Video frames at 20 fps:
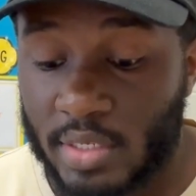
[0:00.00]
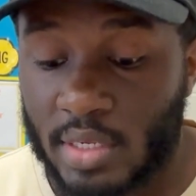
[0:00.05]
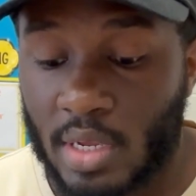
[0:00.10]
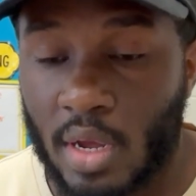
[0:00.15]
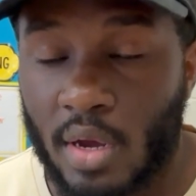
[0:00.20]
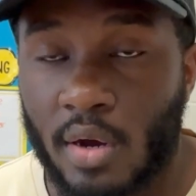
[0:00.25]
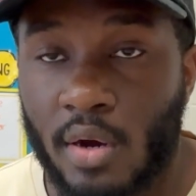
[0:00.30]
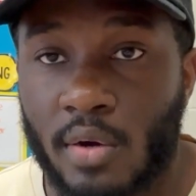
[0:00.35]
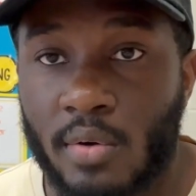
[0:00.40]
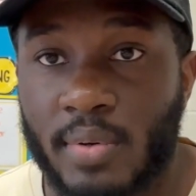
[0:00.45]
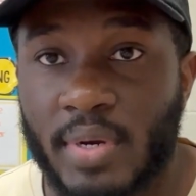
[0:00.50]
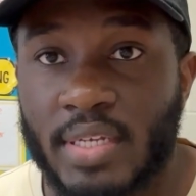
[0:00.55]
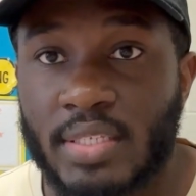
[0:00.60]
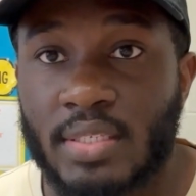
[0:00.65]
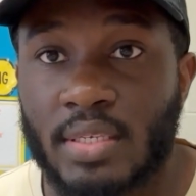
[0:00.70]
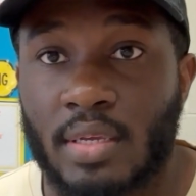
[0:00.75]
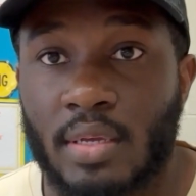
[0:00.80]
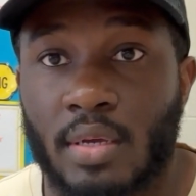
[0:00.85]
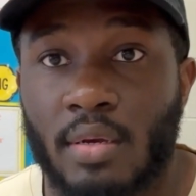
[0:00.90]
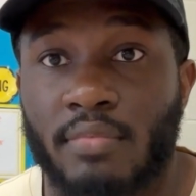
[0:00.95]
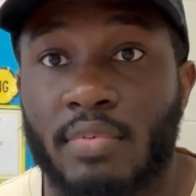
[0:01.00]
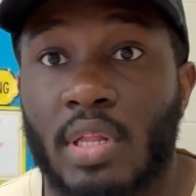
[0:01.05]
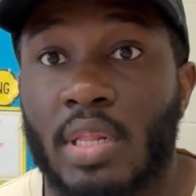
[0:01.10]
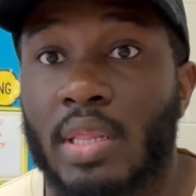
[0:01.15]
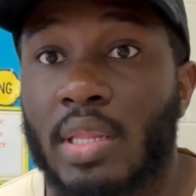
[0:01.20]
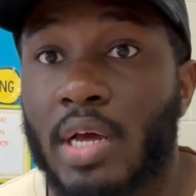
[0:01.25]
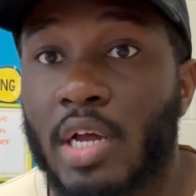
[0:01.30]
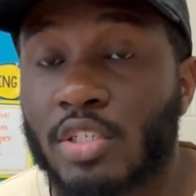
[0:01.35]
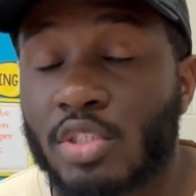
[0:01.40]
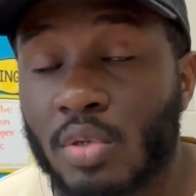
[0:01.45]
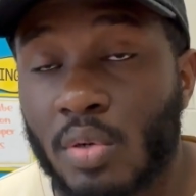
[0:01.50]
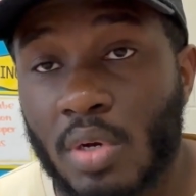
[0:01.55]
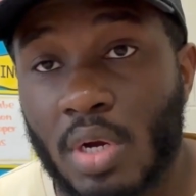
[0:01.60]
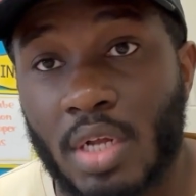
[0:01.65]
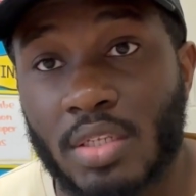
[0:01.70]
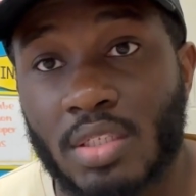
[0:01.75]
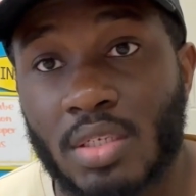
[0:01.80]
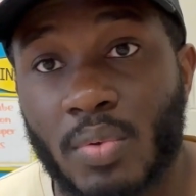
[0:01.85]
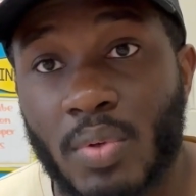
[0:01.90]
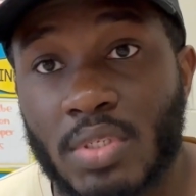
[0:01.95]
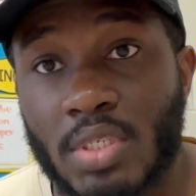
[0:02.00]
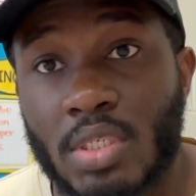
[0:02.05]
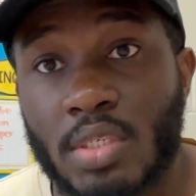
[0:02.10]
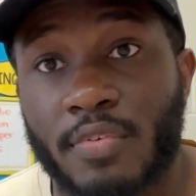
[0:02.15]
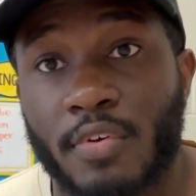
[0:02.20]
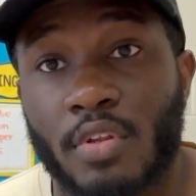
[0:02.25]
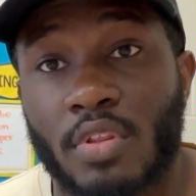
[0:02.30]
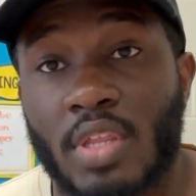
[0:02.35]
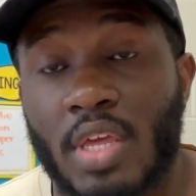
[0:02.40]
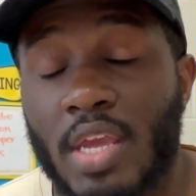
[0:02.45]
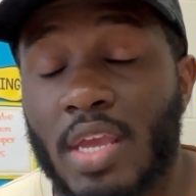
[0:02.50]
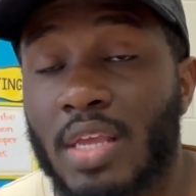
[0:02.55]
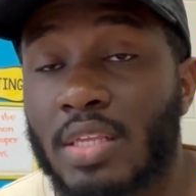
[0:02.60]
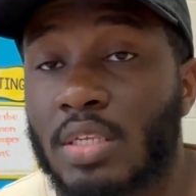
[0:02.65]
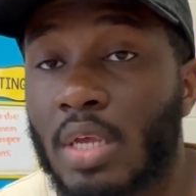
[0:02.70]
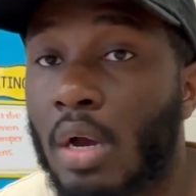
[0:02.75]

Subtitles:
I always give logical consequences for things.